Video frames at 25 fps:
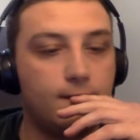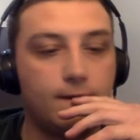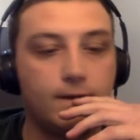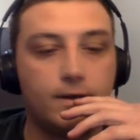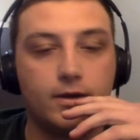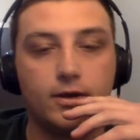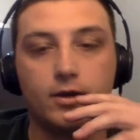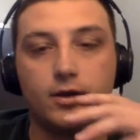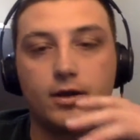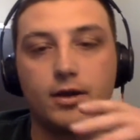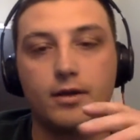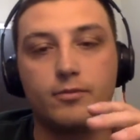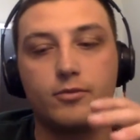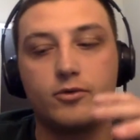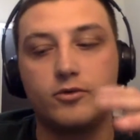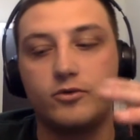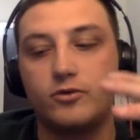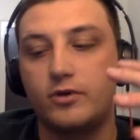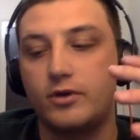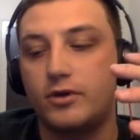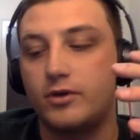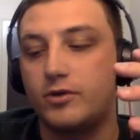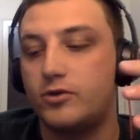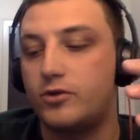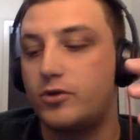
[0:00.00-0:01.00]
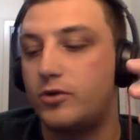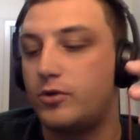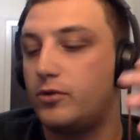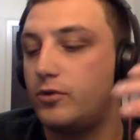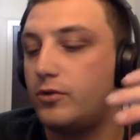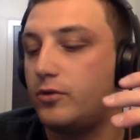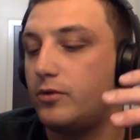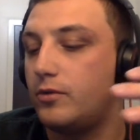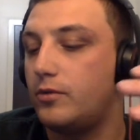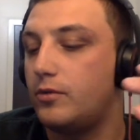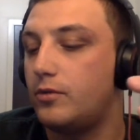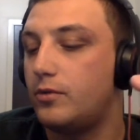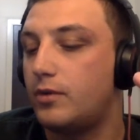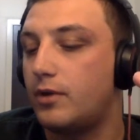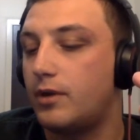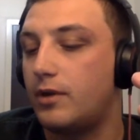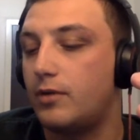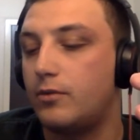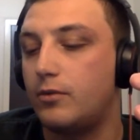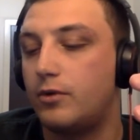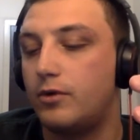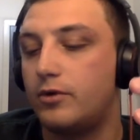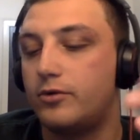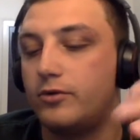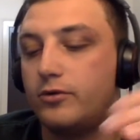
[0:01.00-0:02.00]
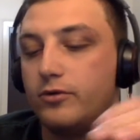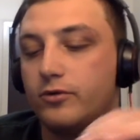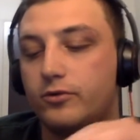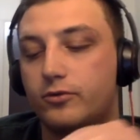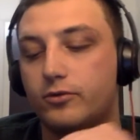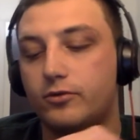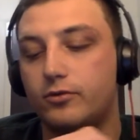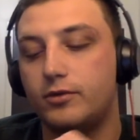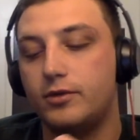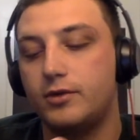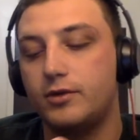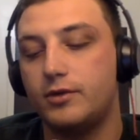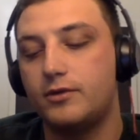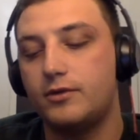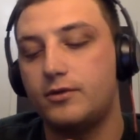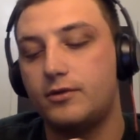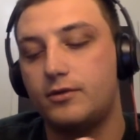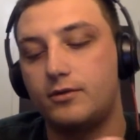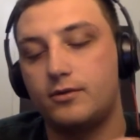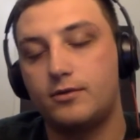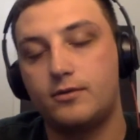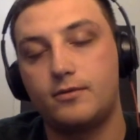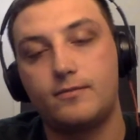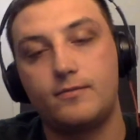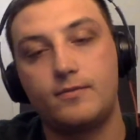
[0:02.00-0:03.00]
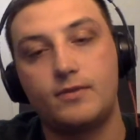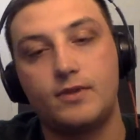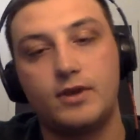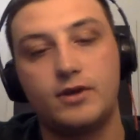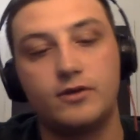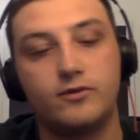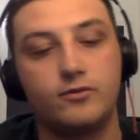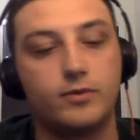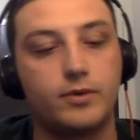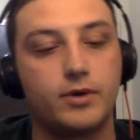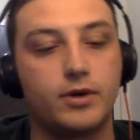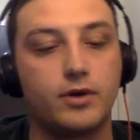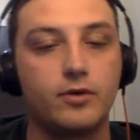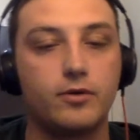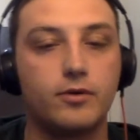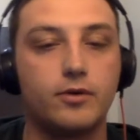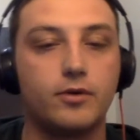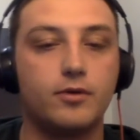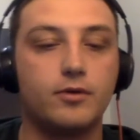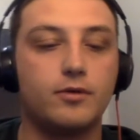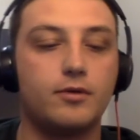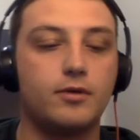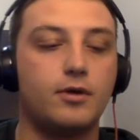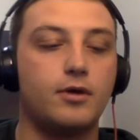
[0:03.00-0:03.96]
I'm going to try to show you and walk you through this as we go here.